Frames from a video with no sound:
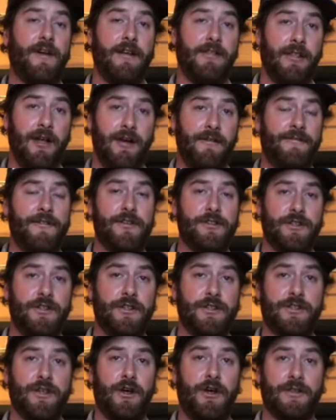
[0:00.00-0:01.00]
I love
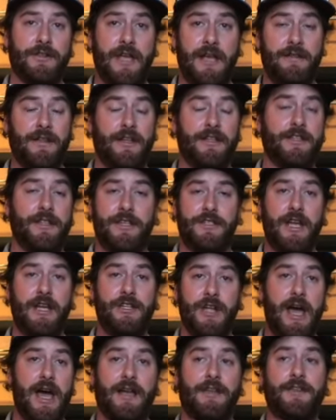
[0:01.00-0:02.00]
fishing the salt, the
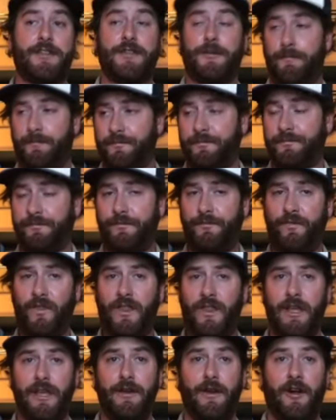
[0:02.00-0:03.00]
Sage X,
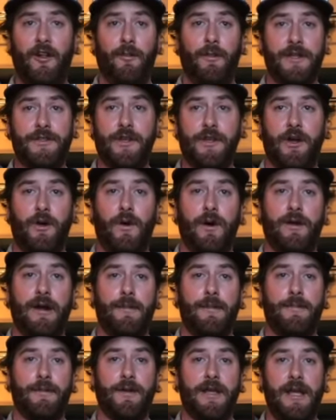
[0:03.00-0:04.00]
with all of my saltwater
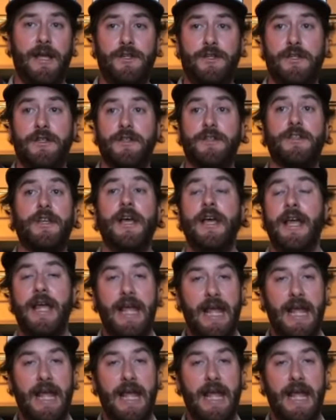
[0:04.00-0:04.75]
applications.